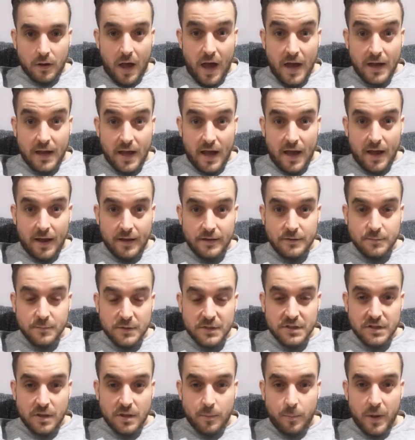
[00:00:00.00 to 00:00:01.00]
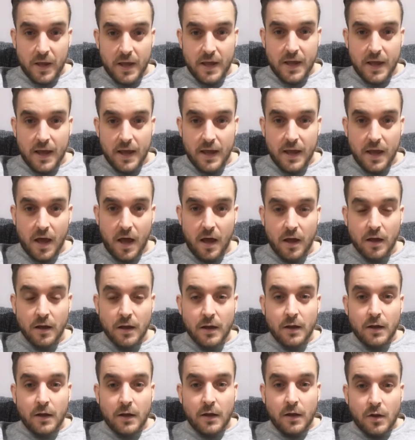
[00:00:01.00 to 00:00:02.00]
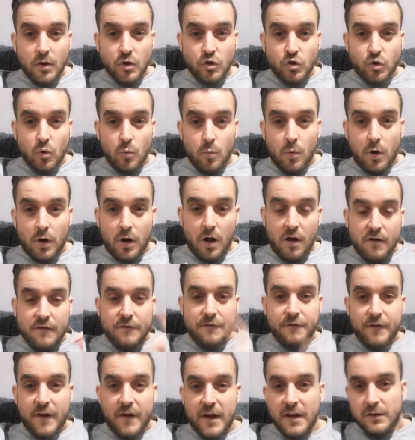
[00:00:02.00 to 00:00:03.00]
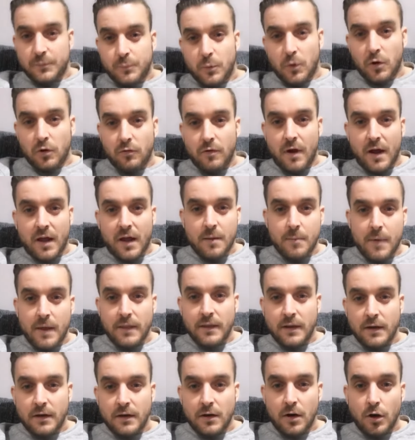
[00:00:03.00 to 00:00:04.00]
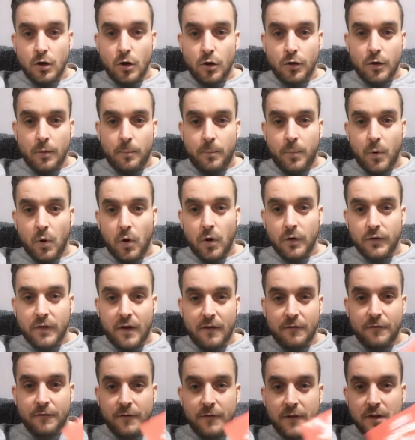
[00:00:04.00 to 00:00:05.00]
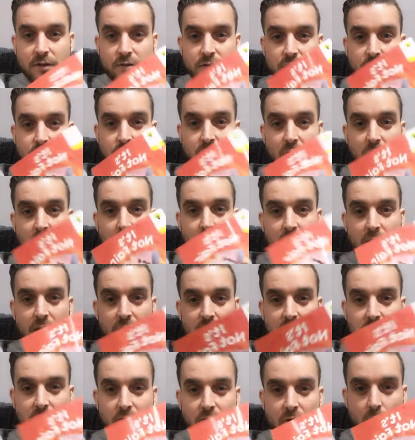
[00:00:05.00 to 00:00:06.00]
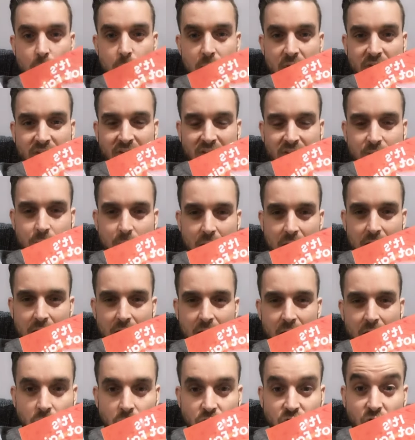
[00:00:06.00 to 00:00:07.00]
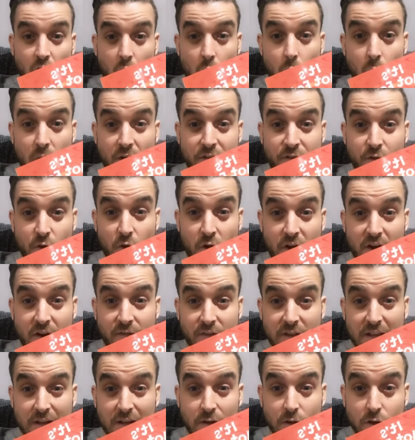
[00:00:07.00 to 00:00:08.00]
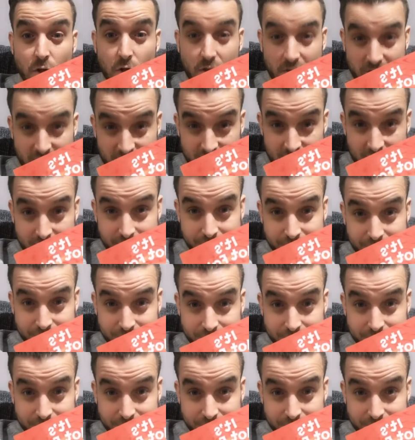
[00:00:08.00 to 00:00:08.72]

Hi guys, Mr. P here. Someone on Facebook recommended another book that features our hero, Mrs. May. So I thought I'd have a little look at it.